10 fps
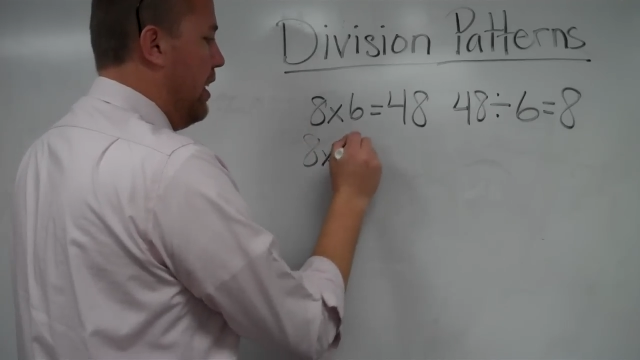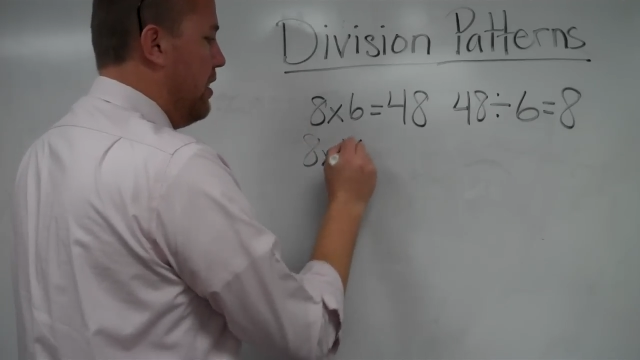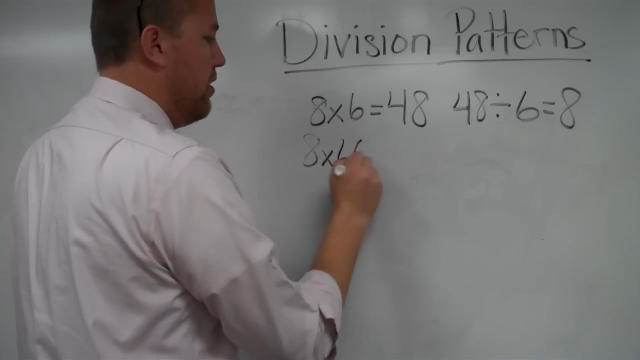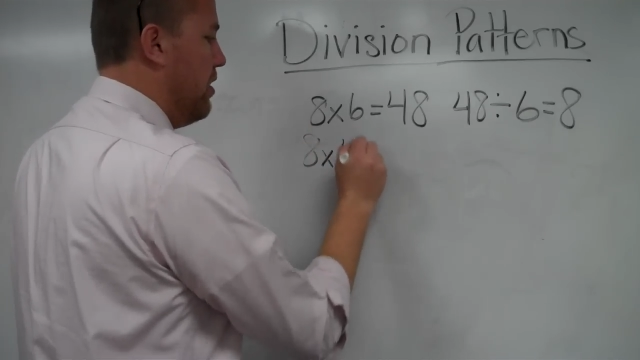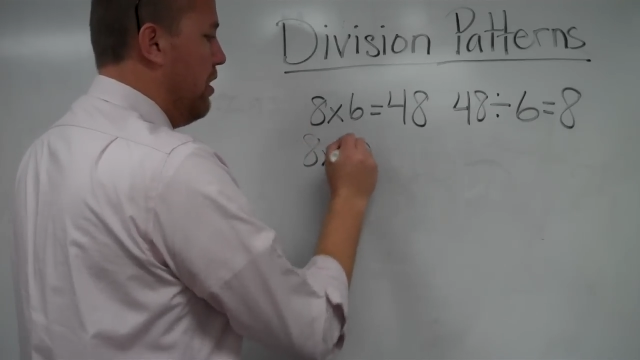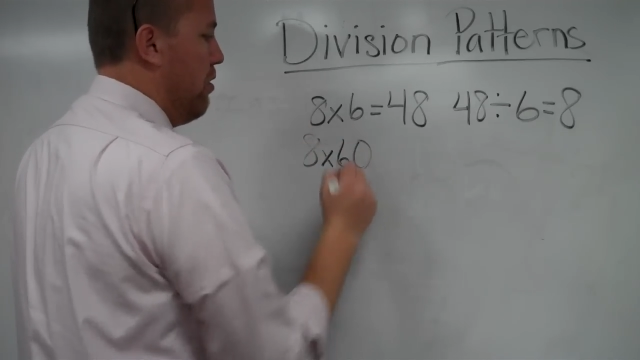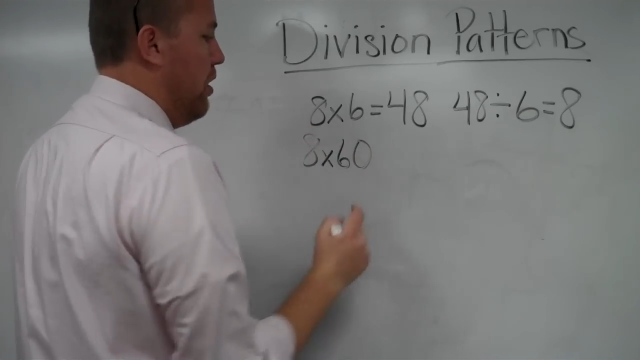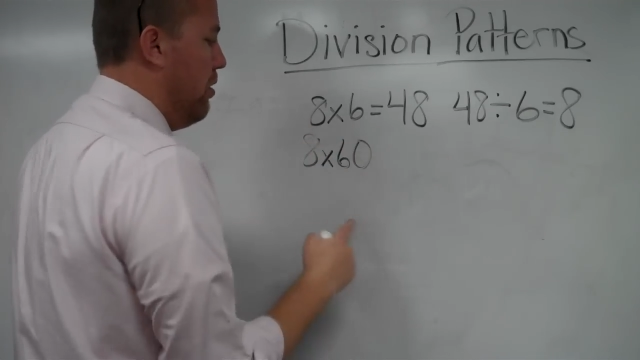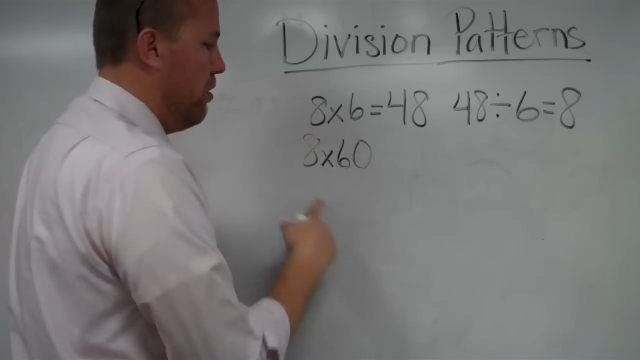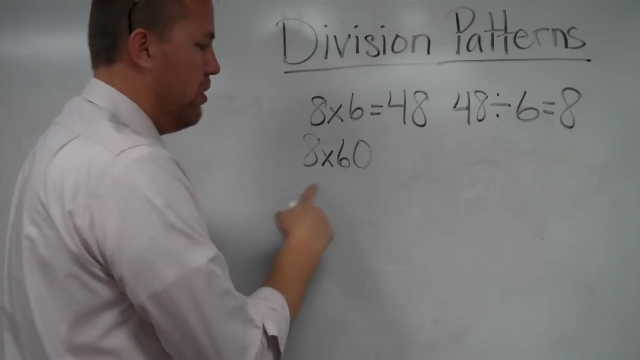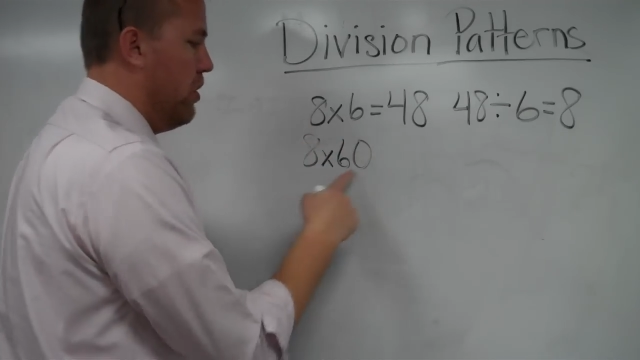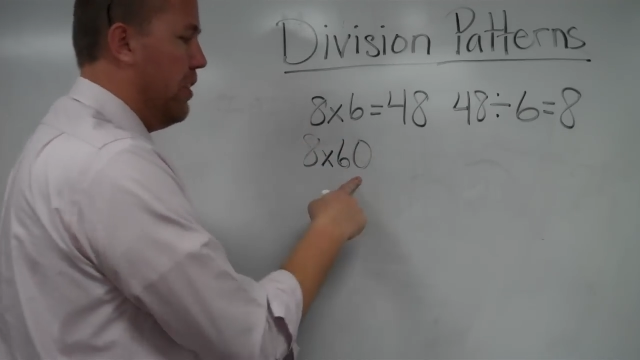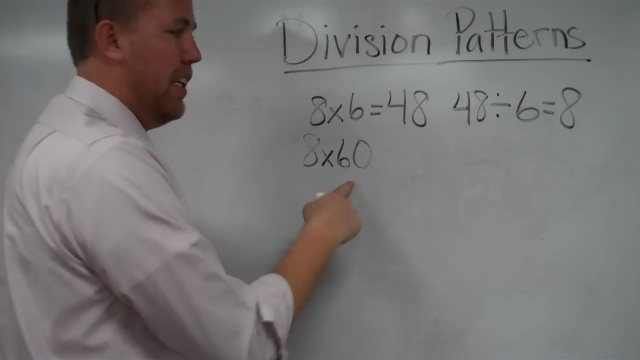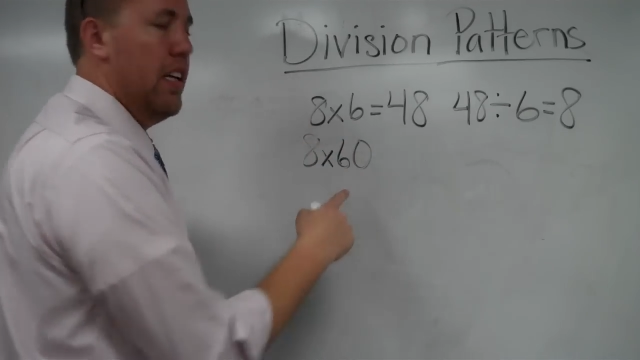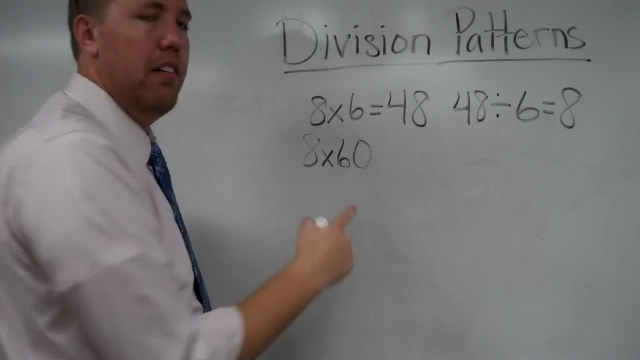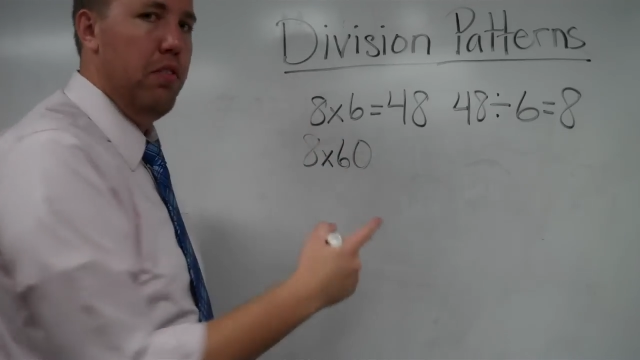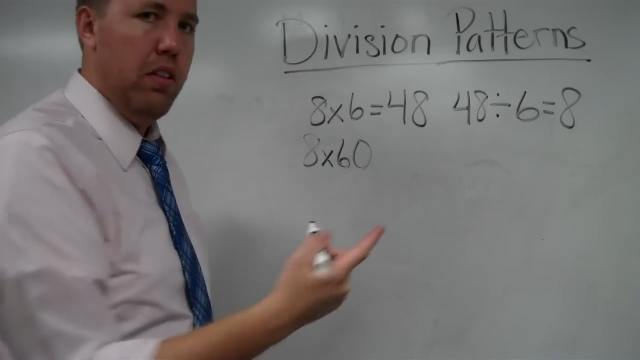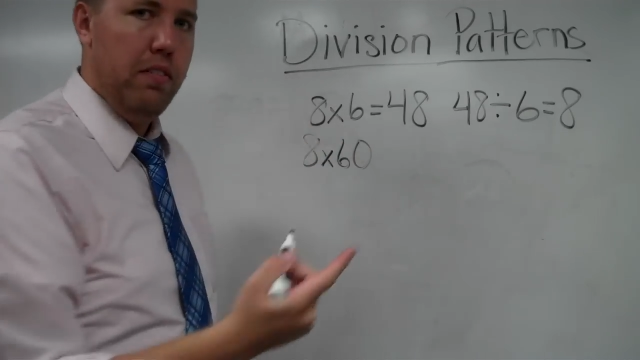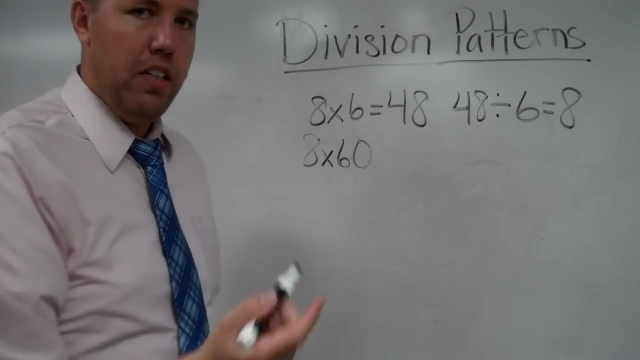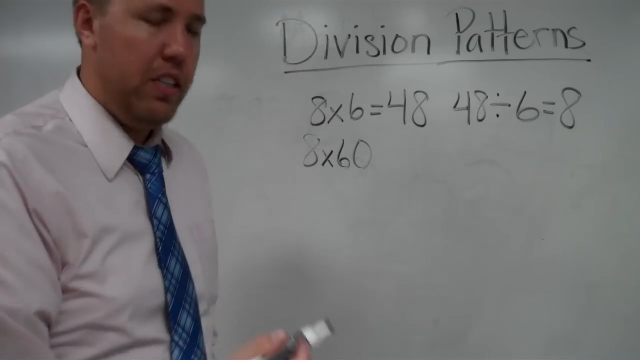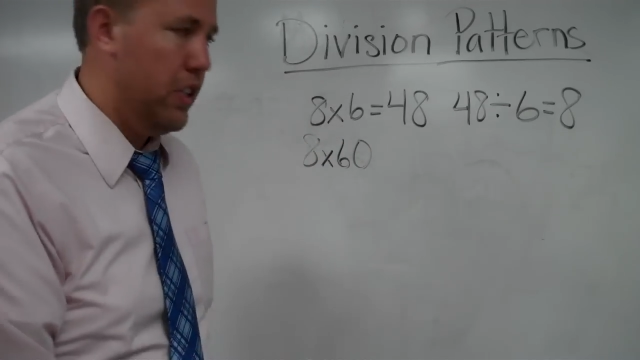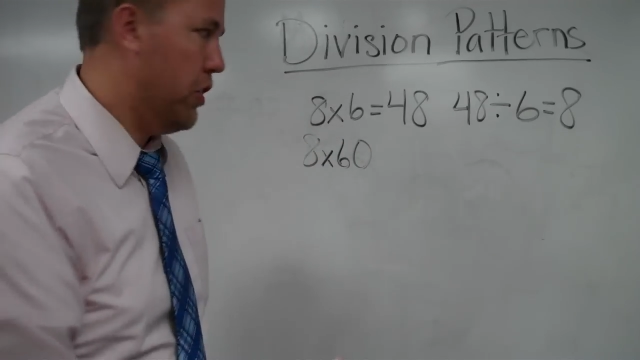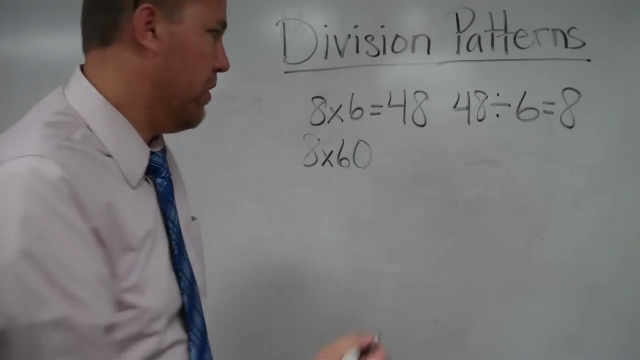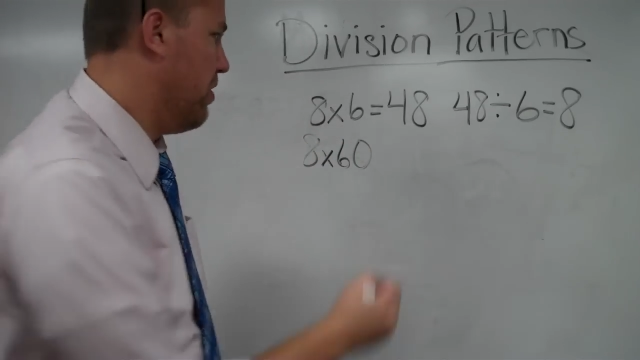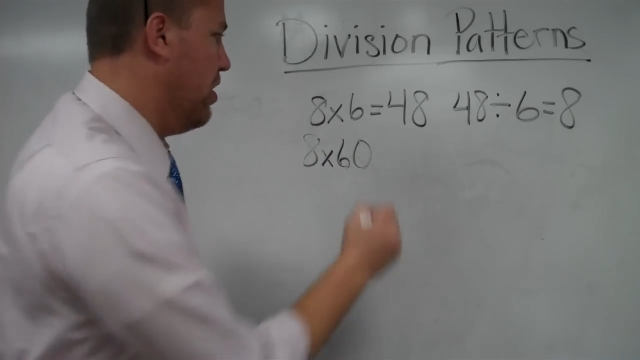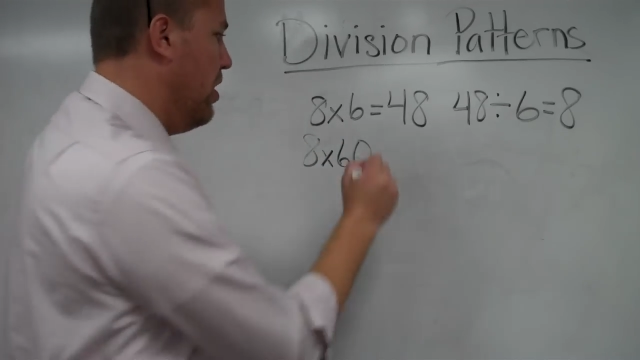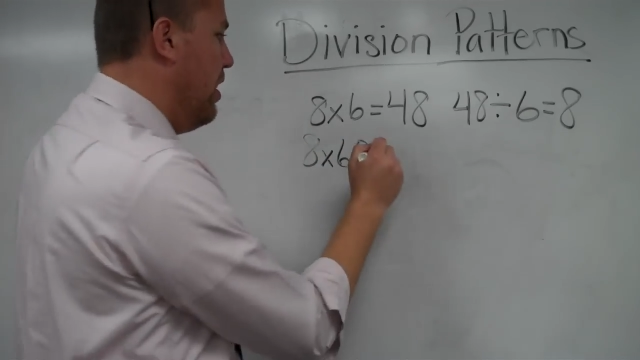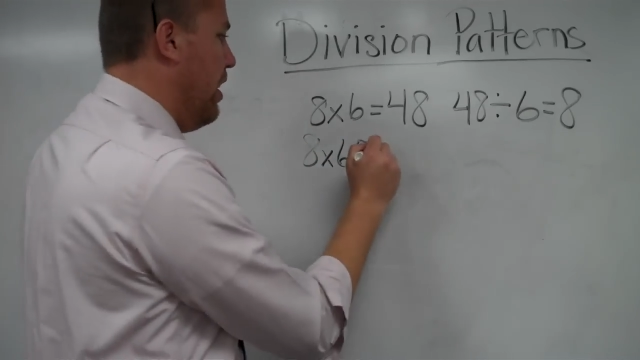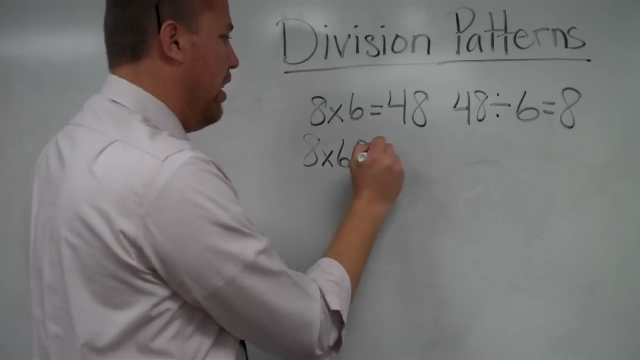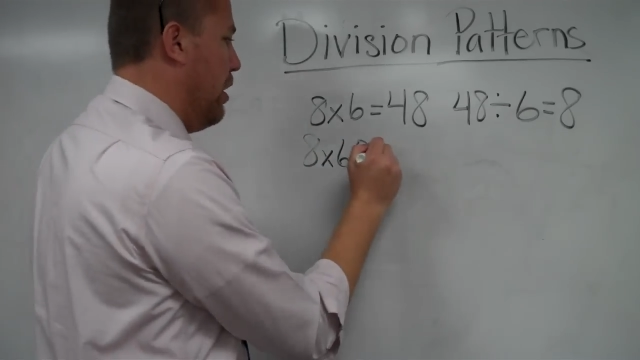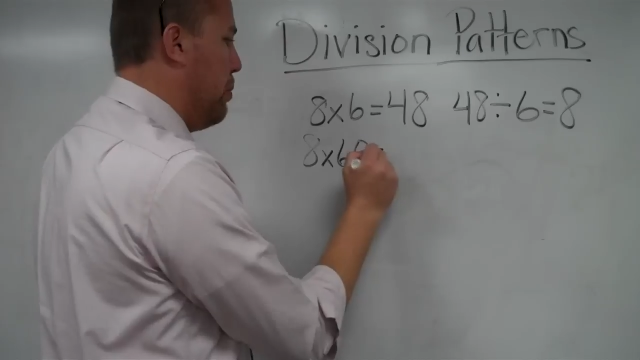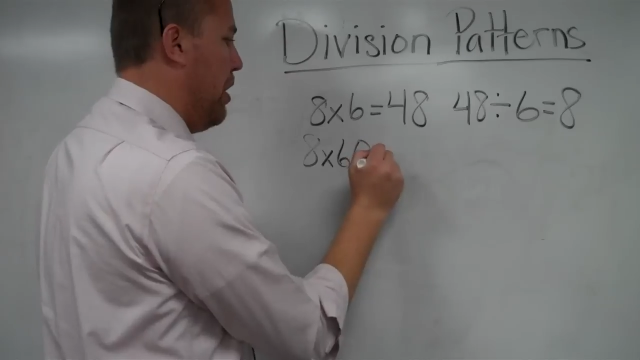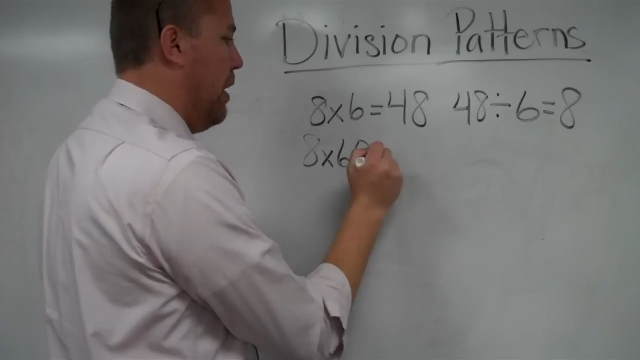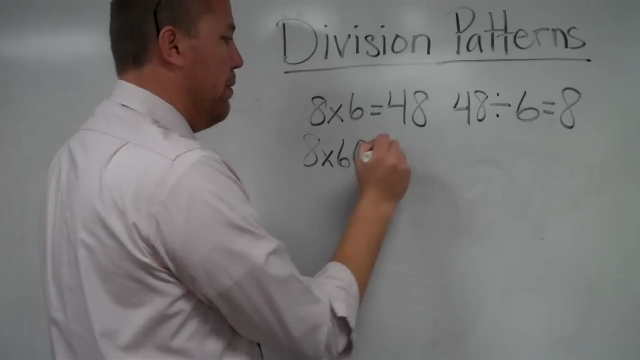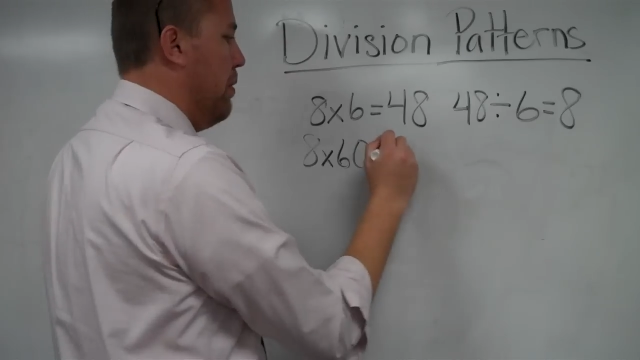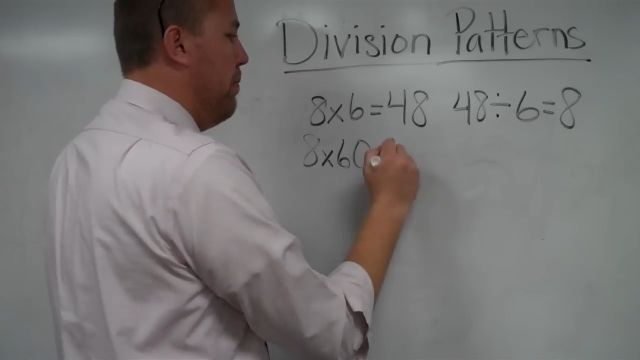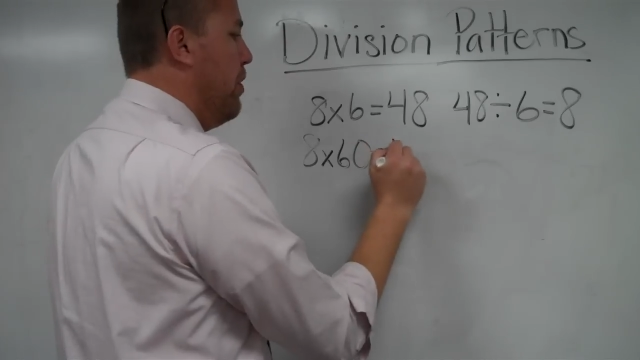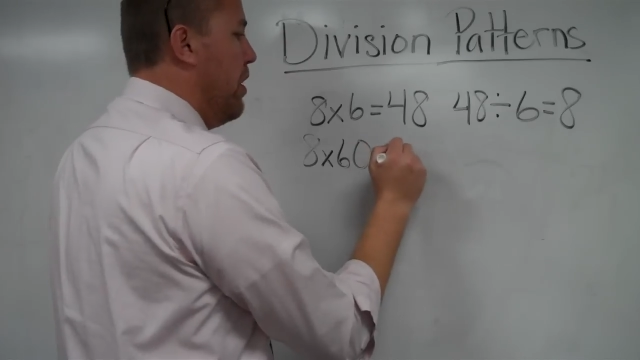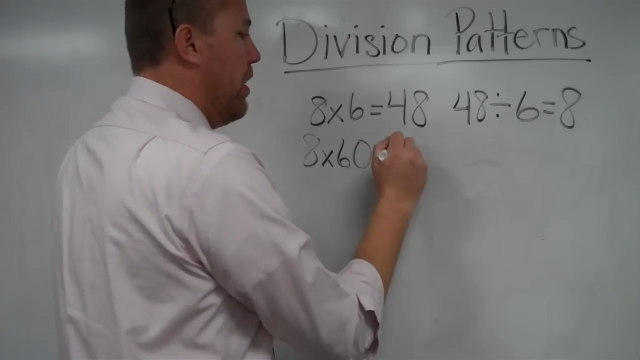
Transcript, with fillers: a zero to the end of one of our digits in the problem,